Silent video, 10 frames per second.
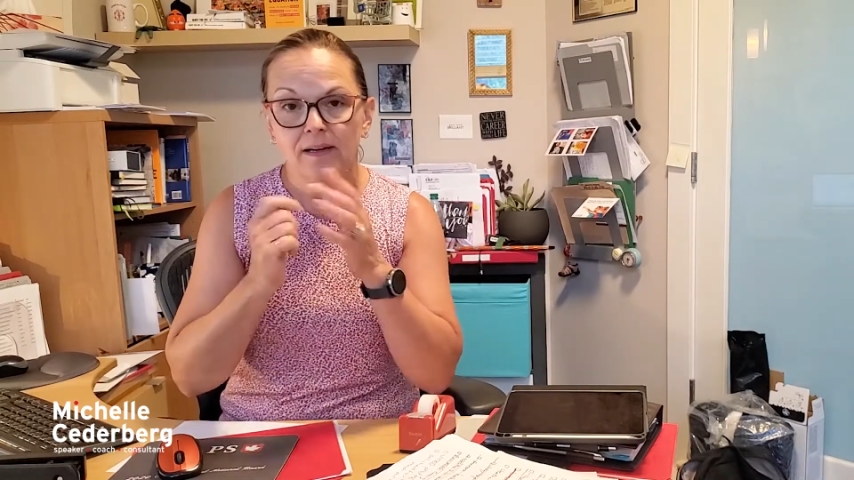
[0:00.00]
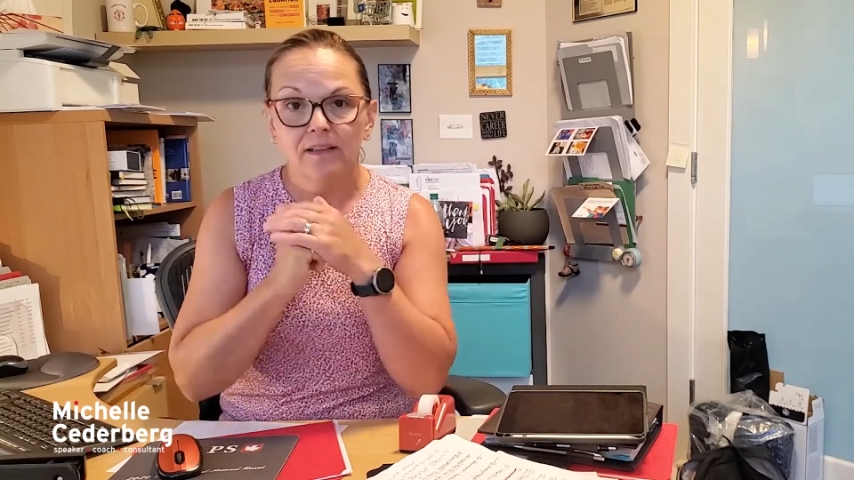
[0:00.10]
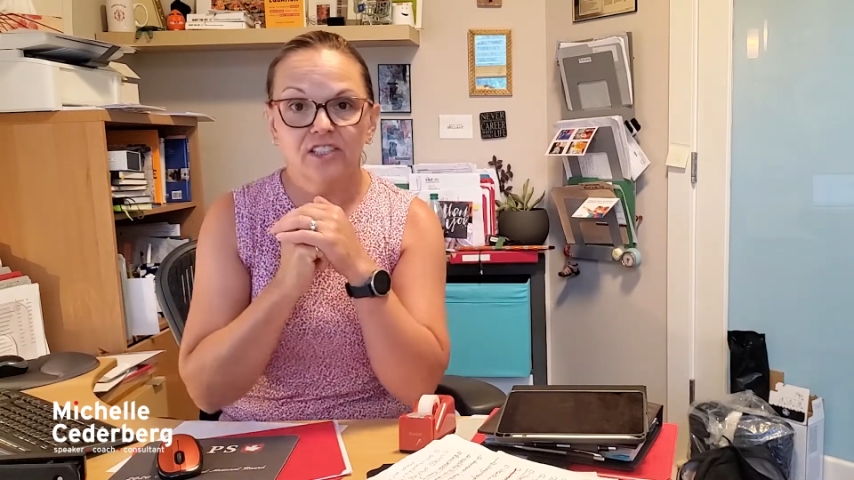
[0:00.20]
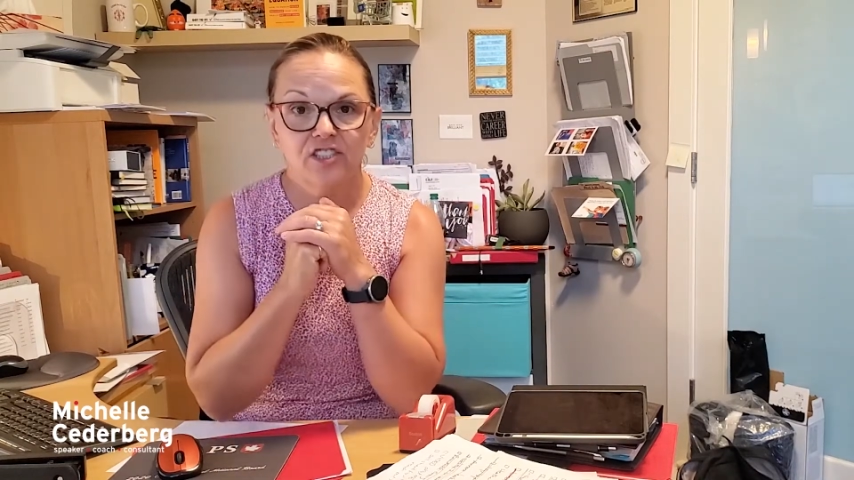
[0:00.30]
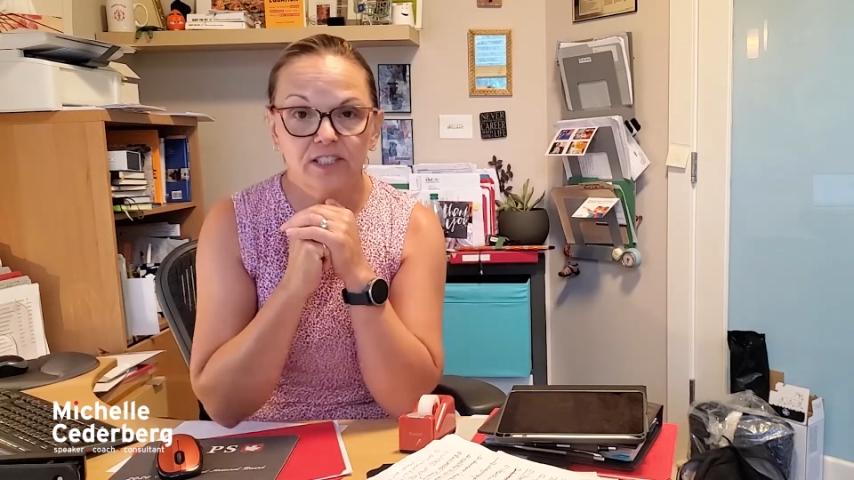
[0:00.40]

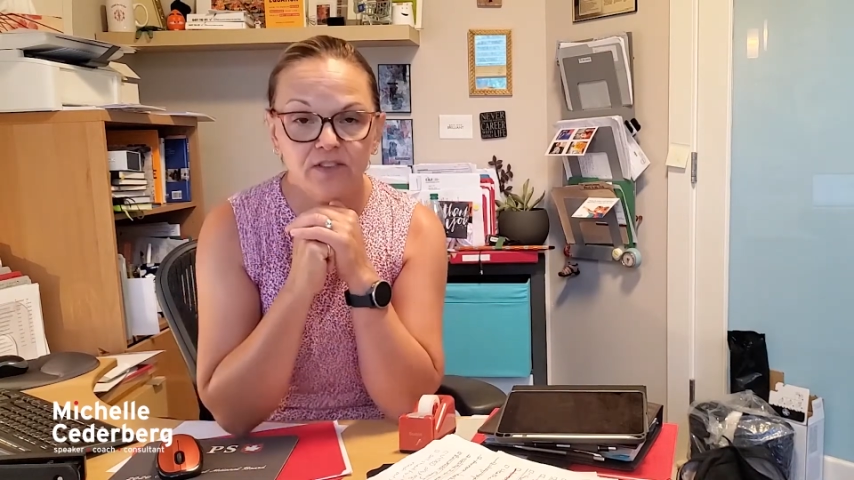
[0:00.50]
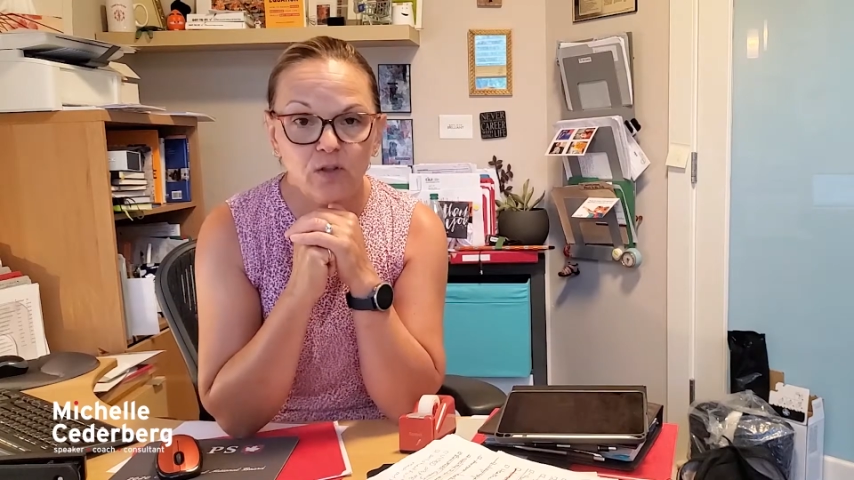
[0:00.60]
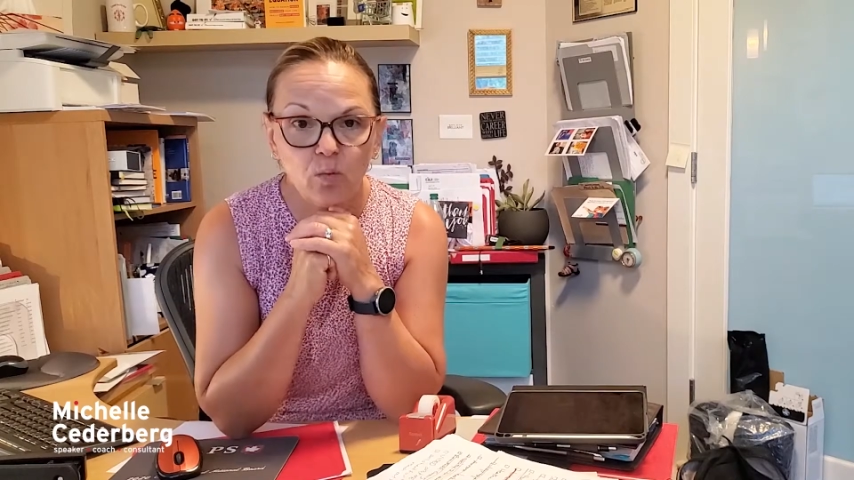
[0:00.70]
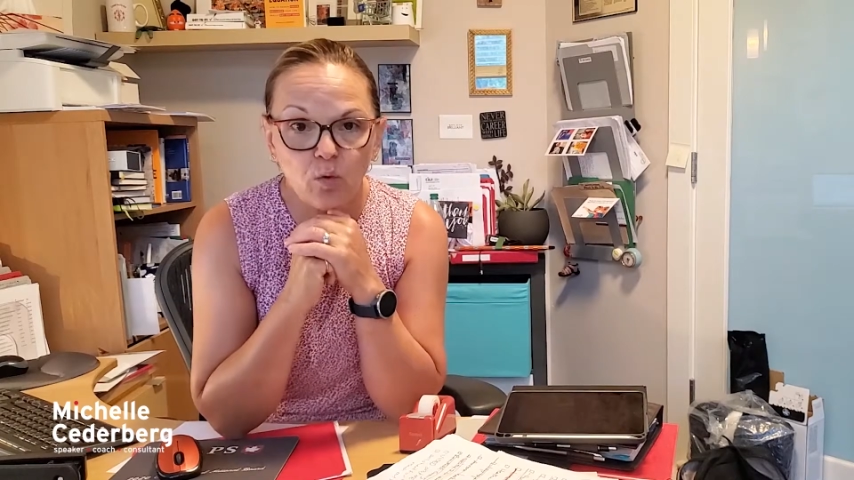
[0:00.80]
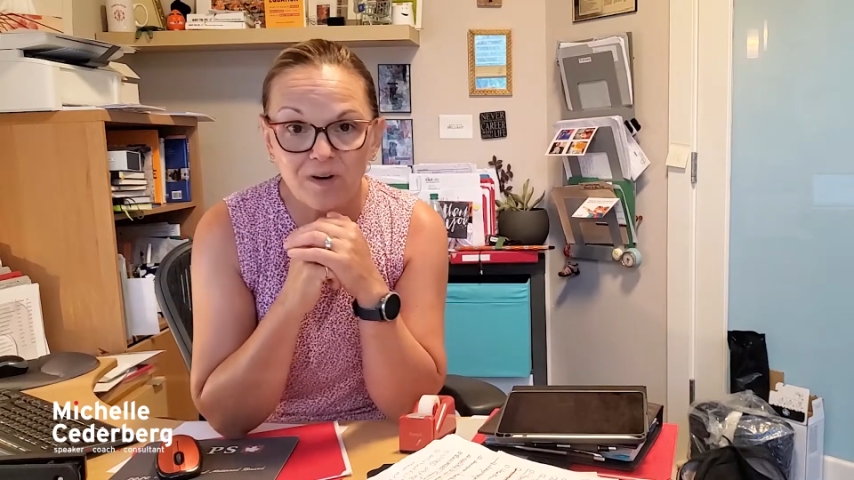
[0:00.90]
The shift
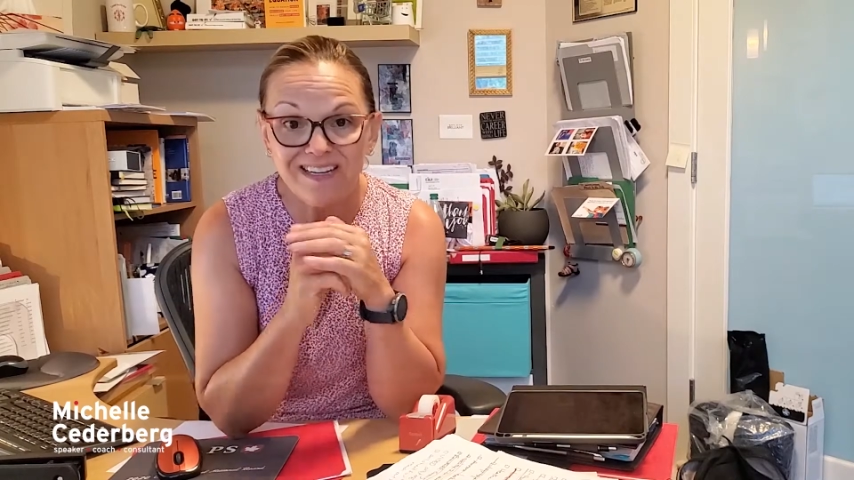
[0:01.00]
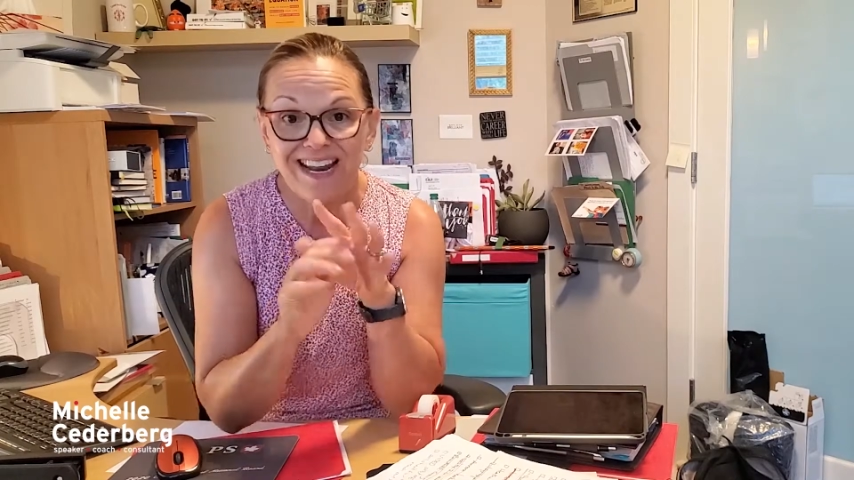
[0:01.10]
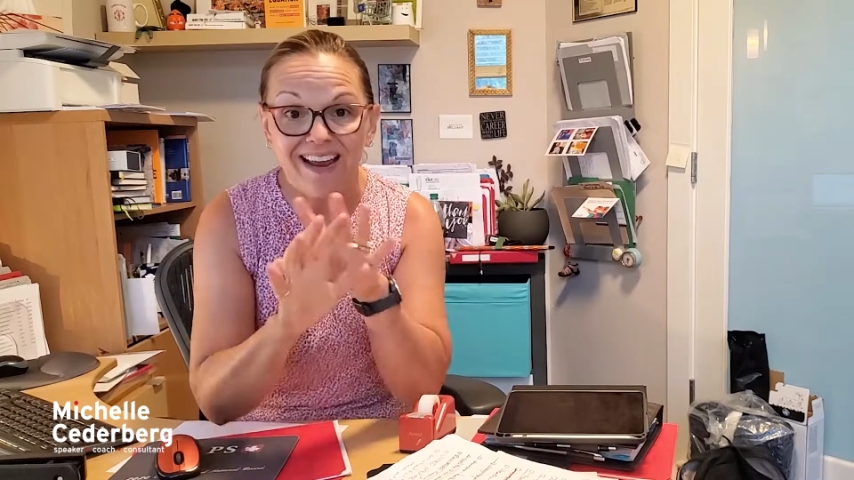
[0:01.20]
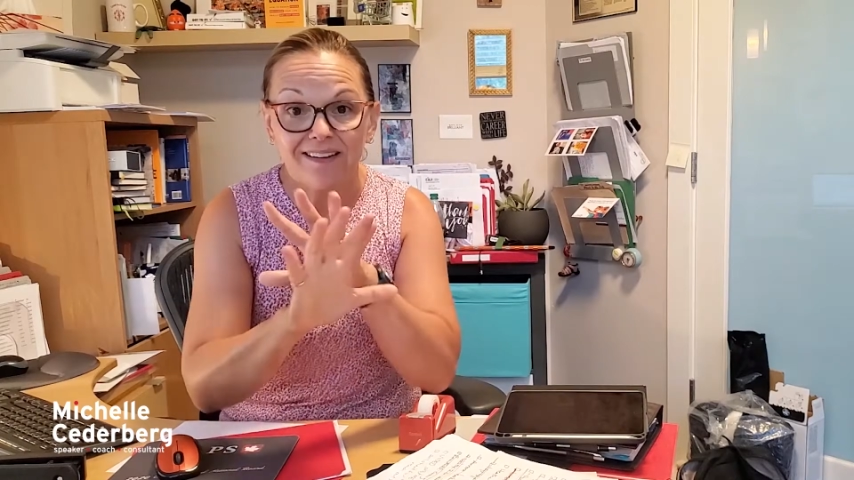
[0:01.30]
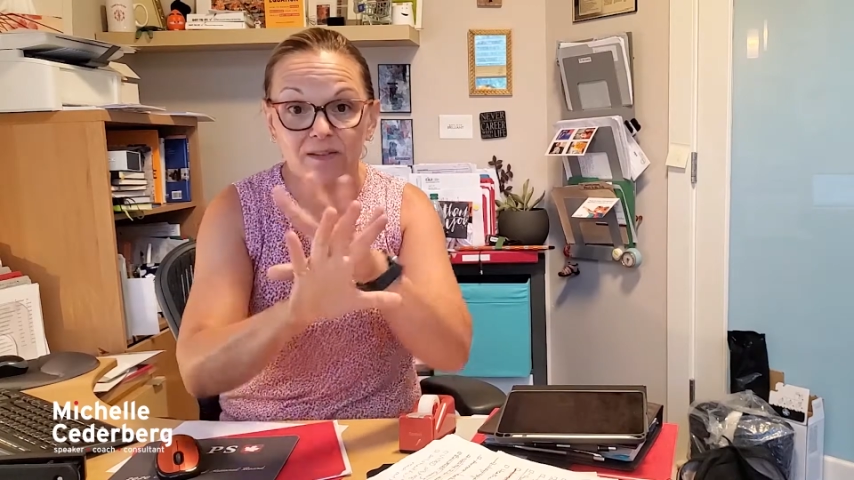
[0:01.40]
toward
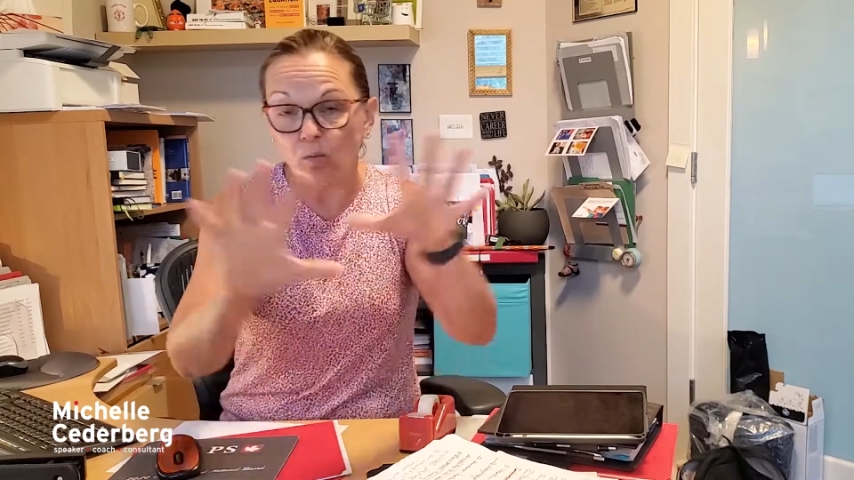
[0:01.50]
next,